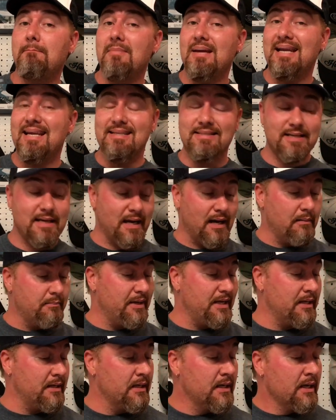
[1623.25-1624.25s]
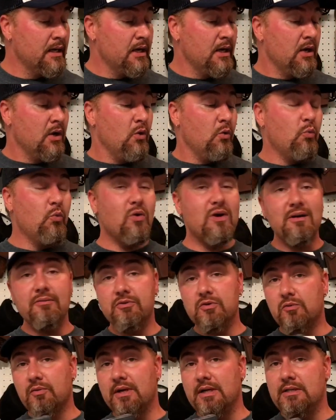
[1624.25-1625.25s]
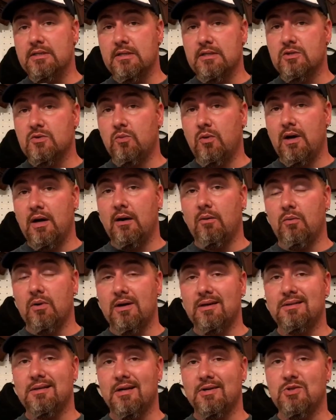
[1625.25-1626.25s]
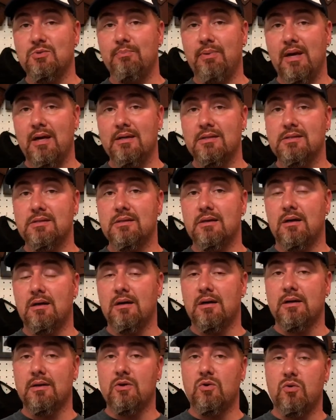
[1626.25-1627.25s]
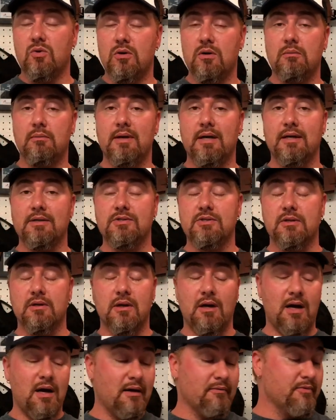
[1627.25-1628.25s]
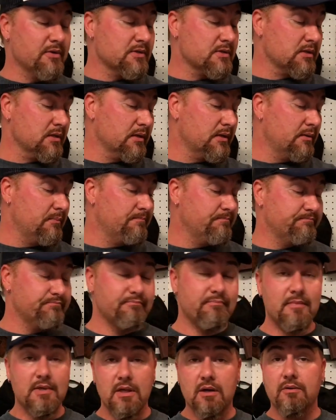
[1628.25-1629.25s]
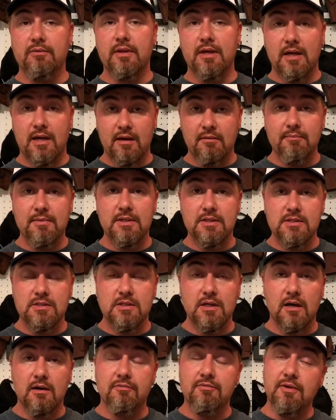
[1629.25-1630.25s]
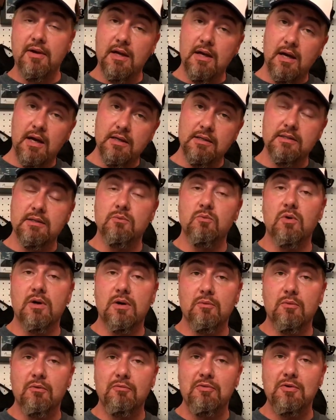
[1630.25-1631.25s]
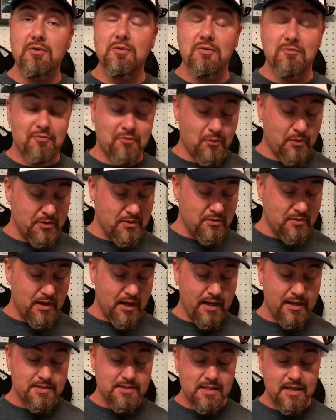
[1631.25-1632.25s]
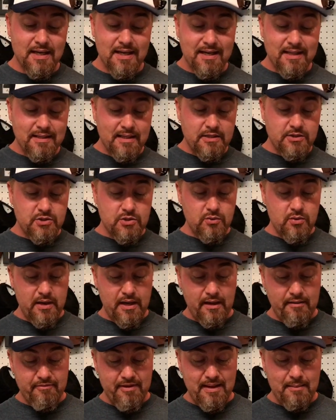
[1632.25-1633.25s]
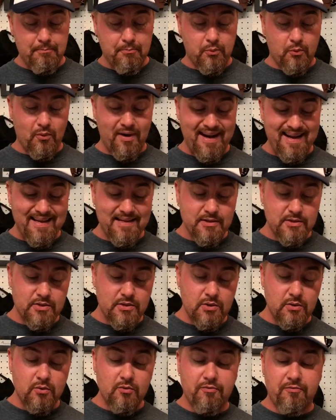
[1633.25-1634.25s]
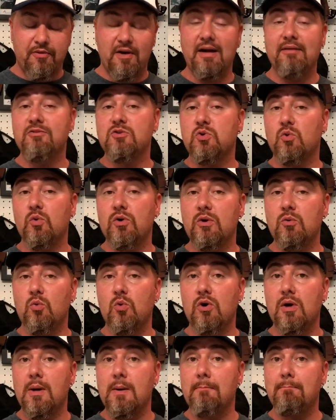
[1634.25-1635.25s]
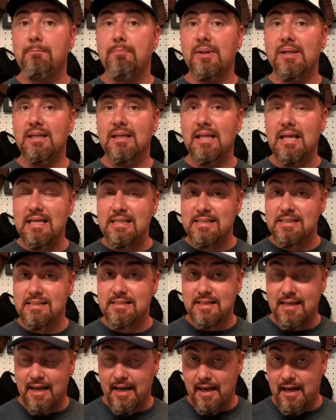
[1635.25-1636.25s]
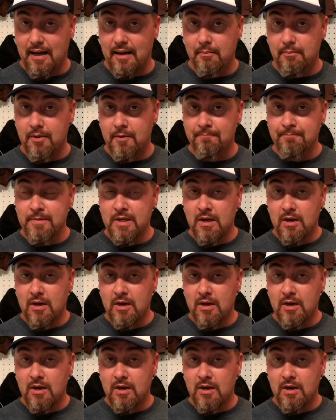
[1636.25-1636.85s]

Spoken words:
mini tab. And one of the reasons why I want to touch base on Coilmaster, obviously, you know, they gave me the stuff and I did want to review it for you guys. They do have a brand new 521 plus tab